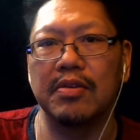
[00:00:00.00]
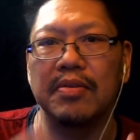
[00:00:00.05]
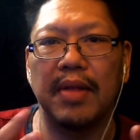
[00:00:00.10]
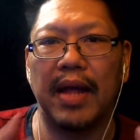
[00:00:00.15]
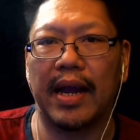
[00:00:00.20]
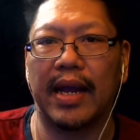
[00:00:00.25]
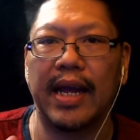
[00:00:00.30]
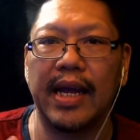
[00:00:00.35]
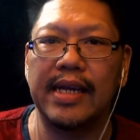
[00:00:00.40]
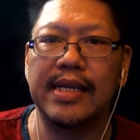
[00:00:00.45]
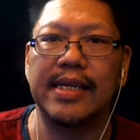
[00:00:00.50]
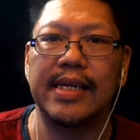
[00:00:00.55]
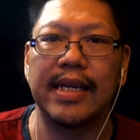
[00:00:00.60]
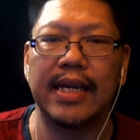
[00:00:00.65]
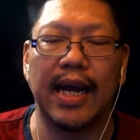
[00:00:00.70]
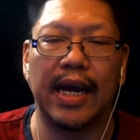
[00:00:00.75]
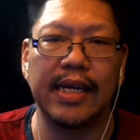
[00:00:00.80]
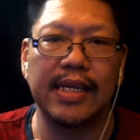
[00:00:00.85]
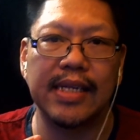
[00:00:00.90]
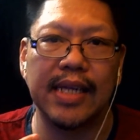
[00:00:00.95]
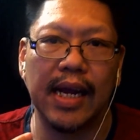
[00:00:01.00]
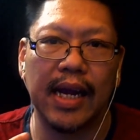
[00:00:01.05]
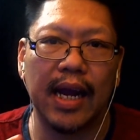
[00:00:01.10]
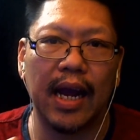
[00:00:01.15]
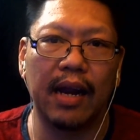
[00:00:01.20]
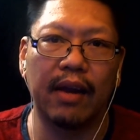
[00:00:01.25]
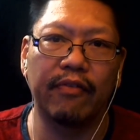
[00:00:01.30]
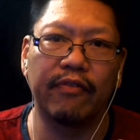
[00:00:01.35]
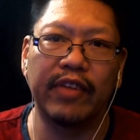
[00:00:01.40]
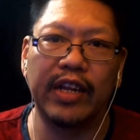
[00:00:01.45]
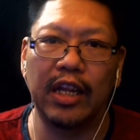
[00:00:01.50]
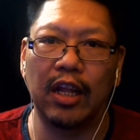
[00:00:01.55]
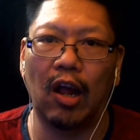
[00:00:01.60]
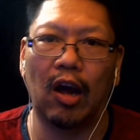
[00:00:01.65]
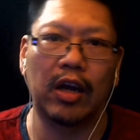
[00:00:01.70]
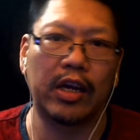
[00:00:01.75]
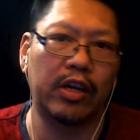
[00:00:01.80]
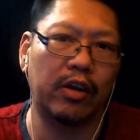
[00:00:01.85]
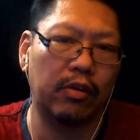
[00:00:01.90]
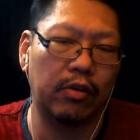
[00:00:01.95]
Do that Casey Neistat kind of
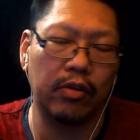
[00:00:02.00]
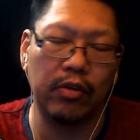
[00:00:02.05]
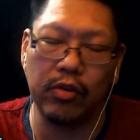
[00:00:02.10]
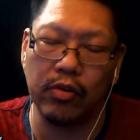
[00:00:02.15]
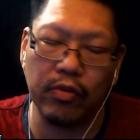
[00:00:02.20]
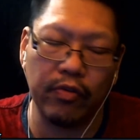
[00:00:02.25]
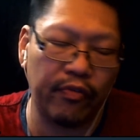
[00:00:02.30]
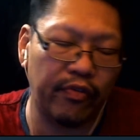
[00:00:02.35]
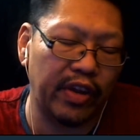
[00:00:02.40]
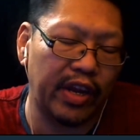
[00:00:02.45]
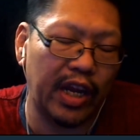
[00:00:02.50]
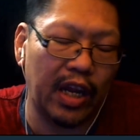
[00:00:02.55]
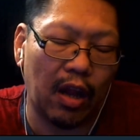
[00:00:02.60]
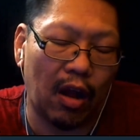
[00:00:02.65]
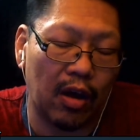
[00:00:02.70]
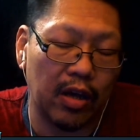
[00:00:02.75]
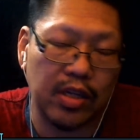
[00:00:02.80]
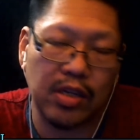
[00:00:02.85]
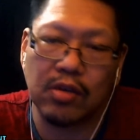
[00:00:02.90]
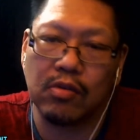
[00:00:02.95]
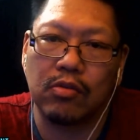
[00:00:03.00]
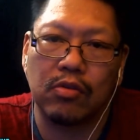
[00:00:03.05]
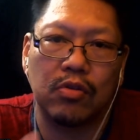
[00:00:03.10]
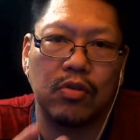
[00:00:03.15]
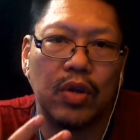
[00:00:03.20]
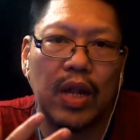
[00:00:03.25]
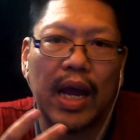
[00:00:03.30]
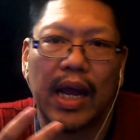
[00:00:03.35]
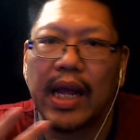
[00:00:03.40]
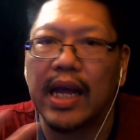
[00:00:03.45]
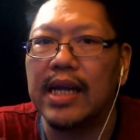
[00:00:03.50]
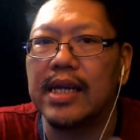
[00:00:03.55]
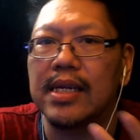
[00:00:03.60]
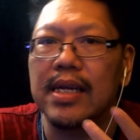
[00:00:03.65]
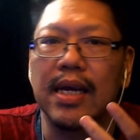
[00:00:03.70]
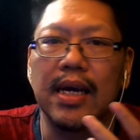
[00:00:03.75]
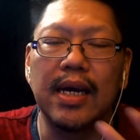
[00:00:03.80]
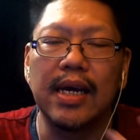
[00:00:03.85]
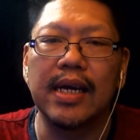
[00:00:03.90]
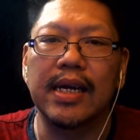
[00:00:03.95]
vlog. You do vlogs, so do that
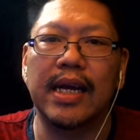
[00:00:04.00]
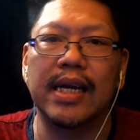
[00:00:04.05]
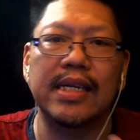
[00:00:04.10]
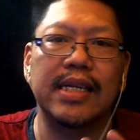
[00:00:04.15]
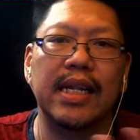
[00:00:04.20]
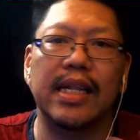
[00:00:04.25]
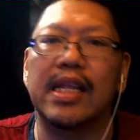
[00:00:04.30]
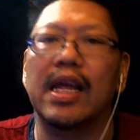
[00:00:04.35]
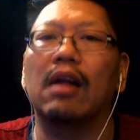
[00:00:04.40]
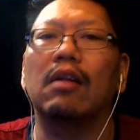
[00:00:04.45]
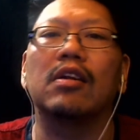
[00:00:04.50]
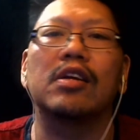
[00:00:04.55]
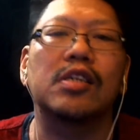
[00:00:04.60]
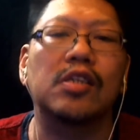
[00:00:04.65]
Casey tell a